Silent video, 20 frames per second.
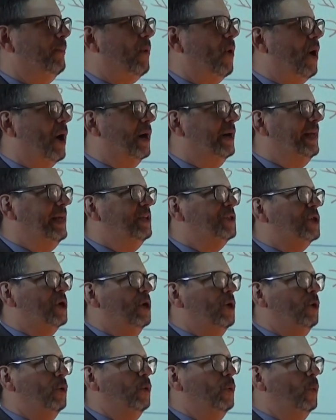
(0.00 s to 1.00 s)
parties
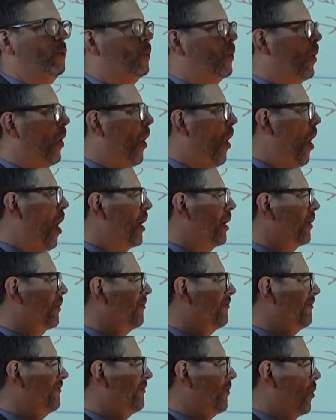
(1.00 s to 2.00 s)
who are
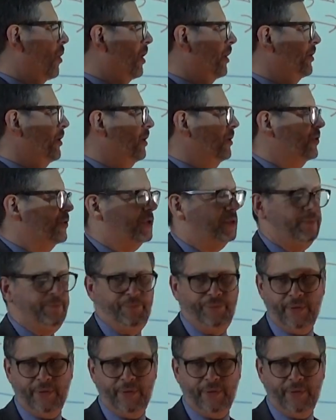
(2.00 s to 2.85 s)
foreigners.